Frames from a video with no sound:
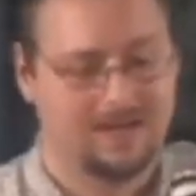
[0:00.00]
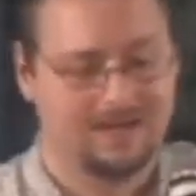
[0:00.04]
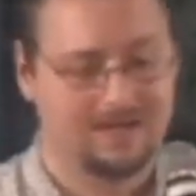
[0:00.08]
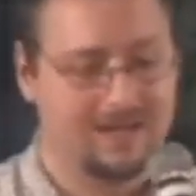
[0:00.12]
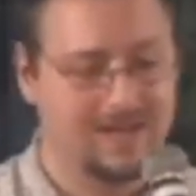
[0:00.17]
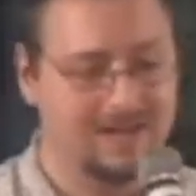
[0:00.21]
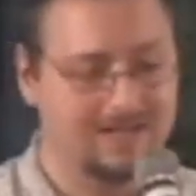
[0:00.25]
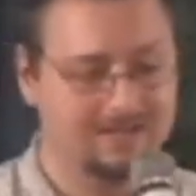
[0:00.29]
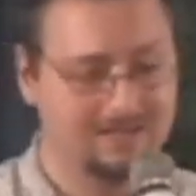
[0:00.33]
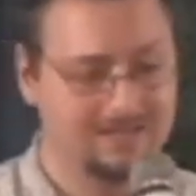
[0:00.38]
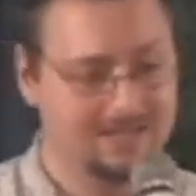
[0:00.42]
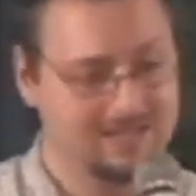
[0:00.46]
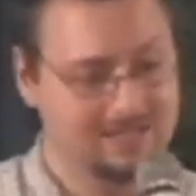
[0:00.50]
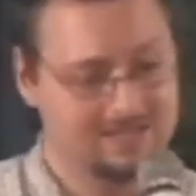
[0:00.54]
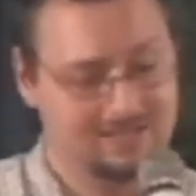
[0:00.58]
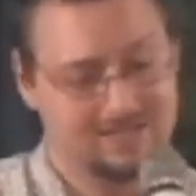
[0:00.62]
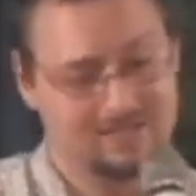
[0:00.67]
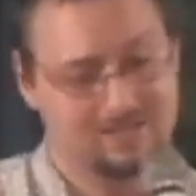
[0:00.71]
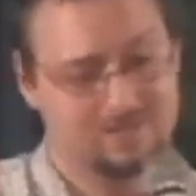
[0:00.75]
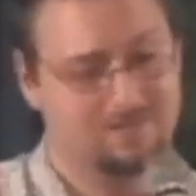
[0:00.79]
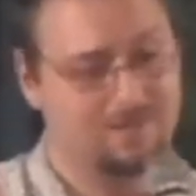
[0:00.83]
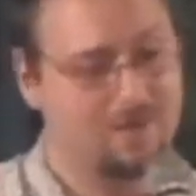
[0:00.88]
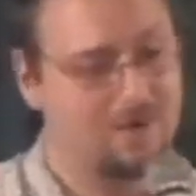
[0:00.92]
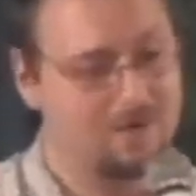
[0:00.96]
at, at
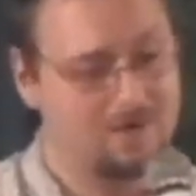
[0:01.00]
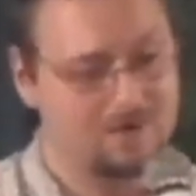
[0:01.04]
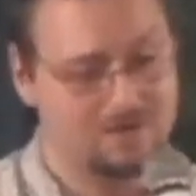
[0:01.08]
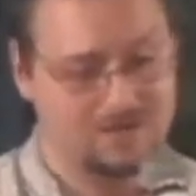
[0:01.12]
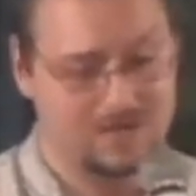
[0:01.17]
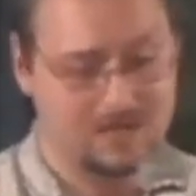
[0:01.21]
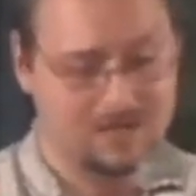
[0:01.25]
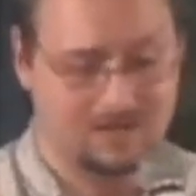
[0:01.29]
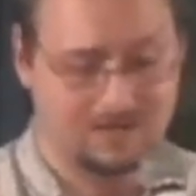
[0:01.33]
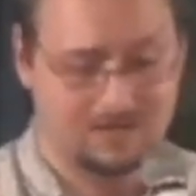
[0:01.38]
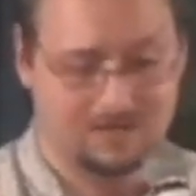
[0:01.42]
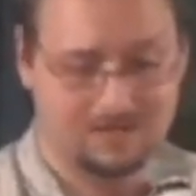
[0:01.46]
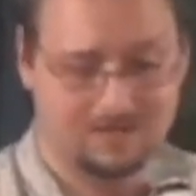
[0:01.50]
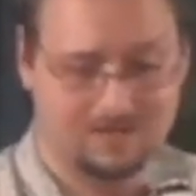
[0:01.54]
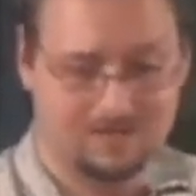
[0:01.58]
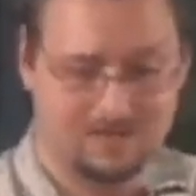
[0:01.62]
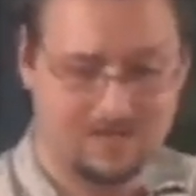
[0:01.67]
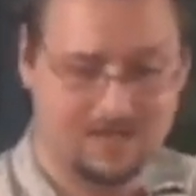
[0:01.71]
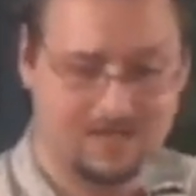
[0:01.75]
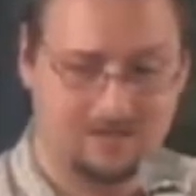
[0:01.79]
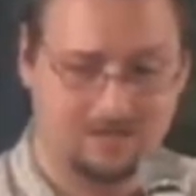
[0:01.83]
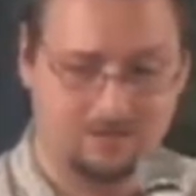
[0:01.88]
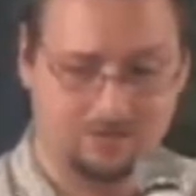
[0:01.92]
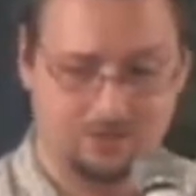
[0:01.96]
least as far as I could
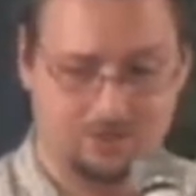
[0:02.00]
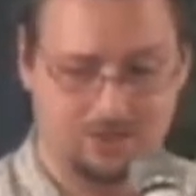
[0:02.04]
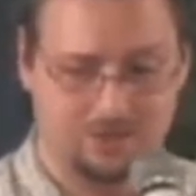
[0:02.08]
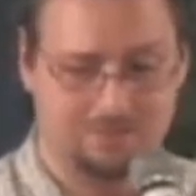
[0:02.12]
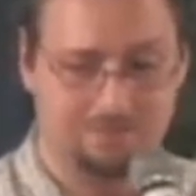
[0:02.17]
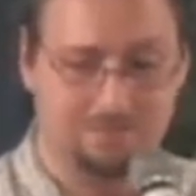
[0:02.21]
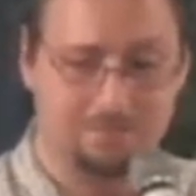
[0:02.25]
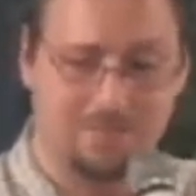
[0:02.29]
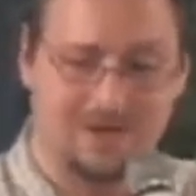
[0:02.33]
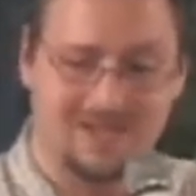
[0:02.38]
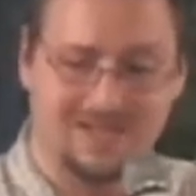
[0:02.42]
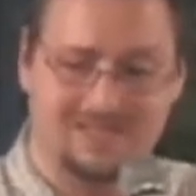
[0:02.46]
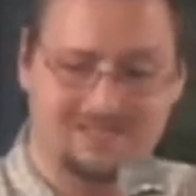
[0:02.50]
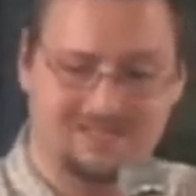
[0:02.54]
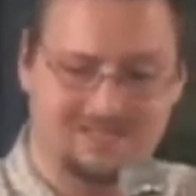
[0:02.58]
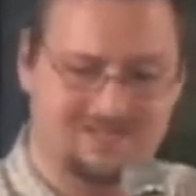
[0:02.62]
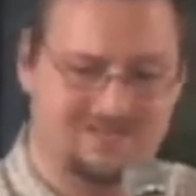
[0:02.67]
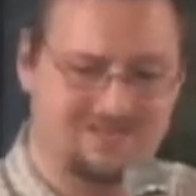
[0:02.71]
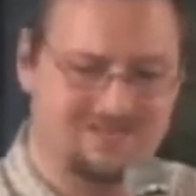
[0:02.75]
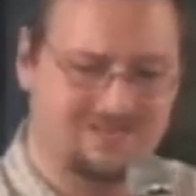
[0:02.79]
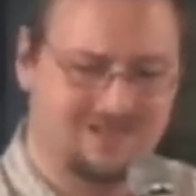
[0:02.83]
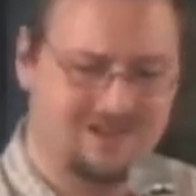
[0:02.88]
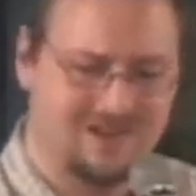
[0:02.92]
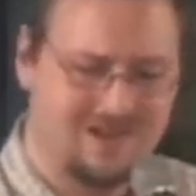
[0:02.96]
tell, just
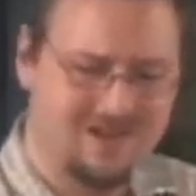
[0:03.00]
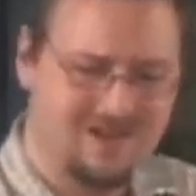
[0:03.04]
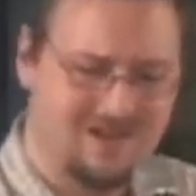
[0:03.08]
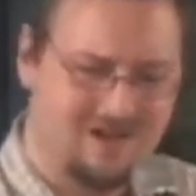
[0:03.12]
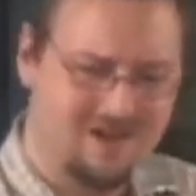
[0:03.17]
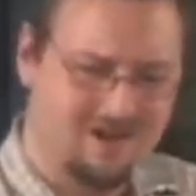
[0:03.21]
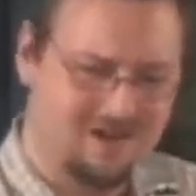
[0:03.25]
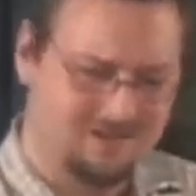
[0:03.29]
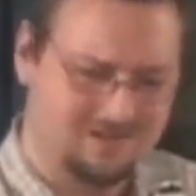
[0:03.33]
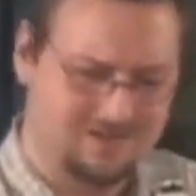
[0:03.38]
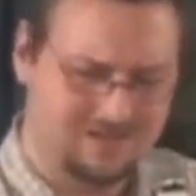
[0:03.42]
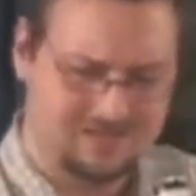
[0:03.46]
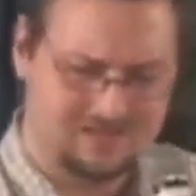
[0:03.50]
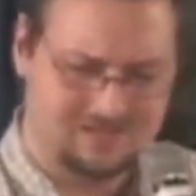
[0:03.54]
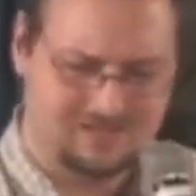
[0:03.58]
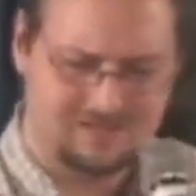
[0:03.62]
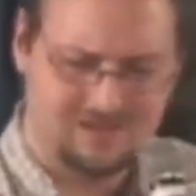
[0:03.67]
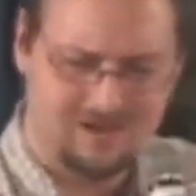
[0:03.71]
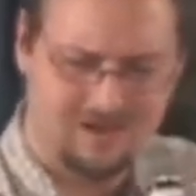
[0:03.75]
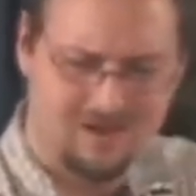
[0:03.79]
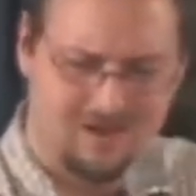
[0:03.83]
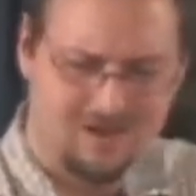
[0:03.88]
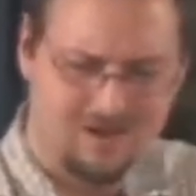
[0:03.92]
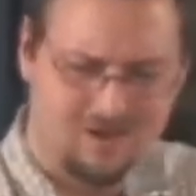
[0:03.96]
based on, on
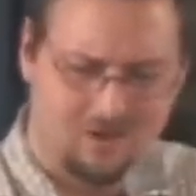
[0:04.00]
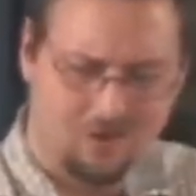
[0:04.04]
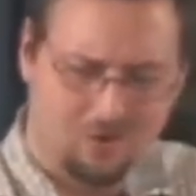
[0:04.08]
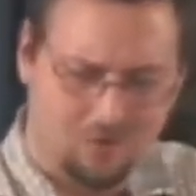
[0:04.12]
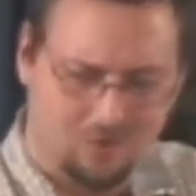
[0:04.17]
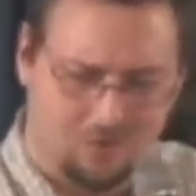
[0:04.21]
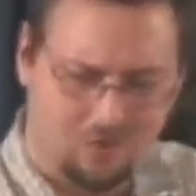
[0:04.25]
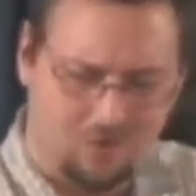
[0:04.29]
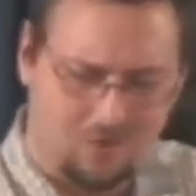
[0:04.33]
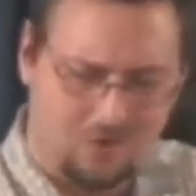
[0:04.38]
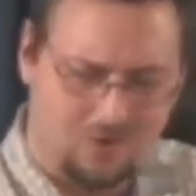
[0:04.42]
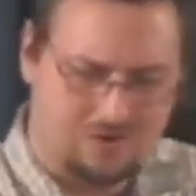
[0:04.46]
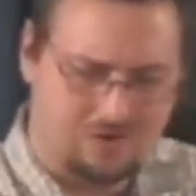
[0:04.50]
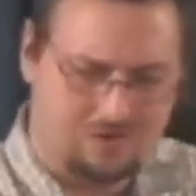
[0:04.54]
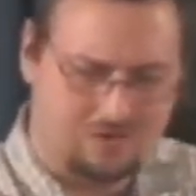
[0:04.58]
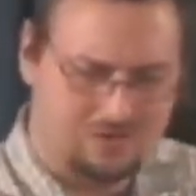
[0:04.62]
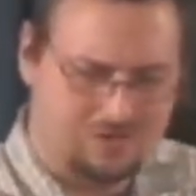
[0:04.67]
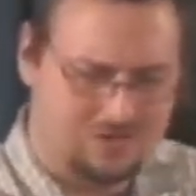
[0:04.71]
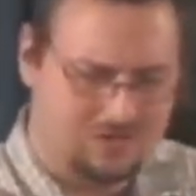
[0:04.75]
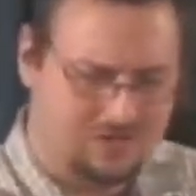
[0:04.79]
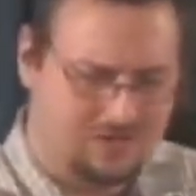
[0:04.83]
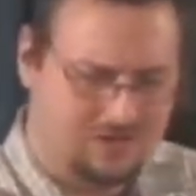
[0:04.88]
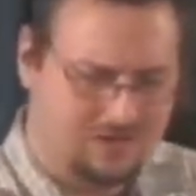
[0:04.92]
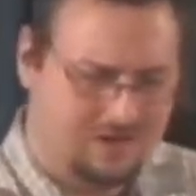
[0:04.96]
this
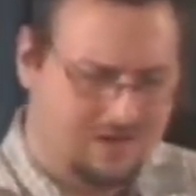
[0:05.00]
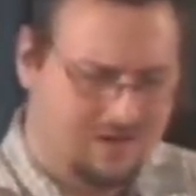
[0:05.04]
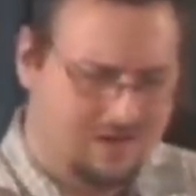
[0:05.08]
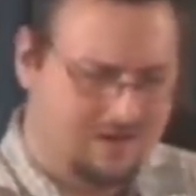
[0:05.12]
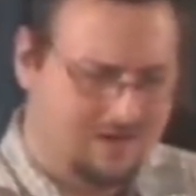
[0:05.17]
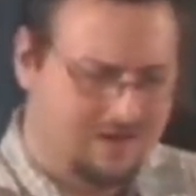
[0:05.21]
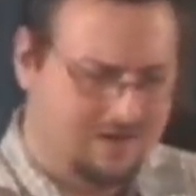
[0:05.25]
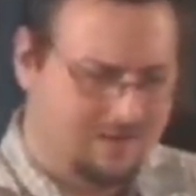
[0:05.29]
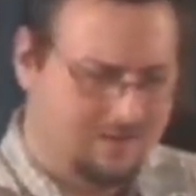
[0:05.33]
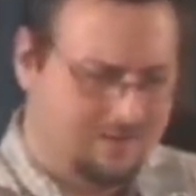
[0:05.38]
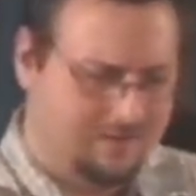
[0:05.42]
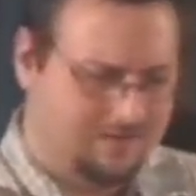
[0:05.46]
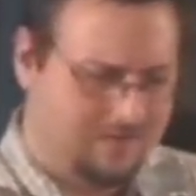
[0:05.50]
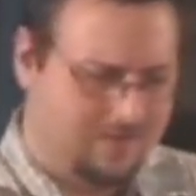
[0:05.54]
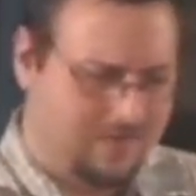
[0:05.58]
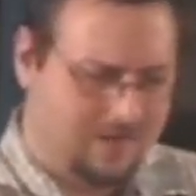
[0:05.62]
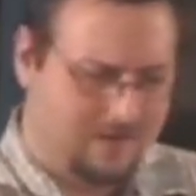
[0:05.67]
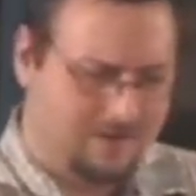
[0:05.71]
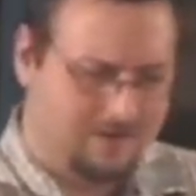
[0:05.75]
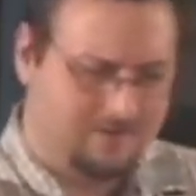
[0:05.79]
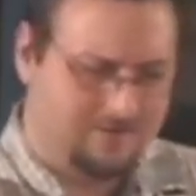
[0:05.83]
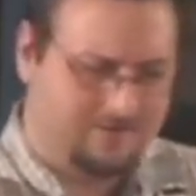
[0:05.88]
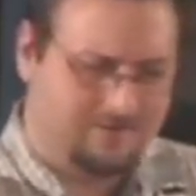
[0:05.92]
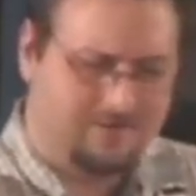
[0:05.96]
orange
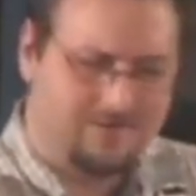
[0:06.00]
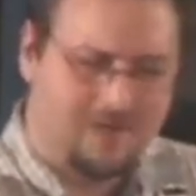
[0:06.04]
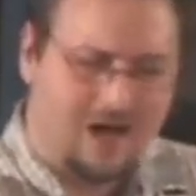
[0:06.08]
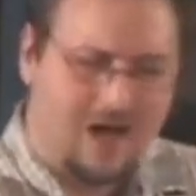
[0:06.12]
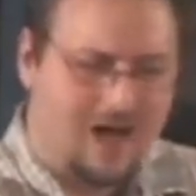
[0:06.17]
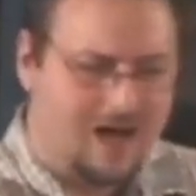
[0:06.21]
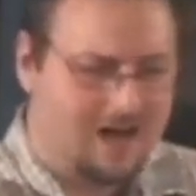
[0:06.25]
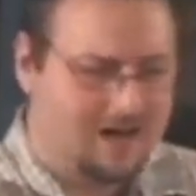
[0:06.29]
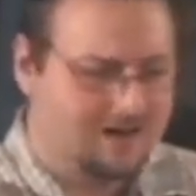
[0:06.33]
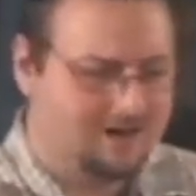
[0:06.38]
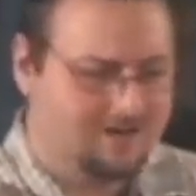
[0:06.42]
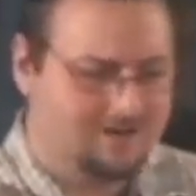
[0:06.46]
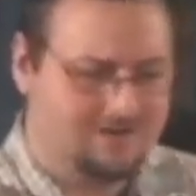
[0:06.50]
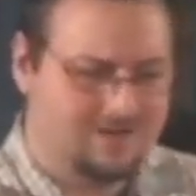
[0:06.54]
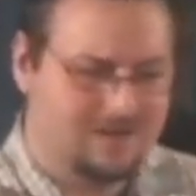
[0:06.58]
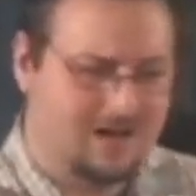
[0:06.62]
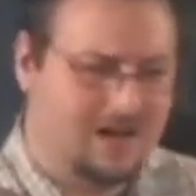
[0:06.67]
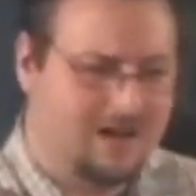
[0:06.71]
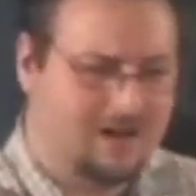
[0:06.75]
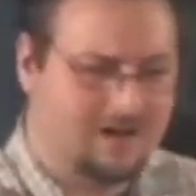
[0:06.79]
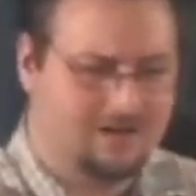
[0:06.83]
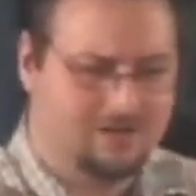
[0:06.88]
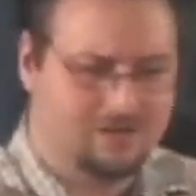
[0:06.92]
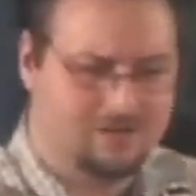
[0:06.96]
fire that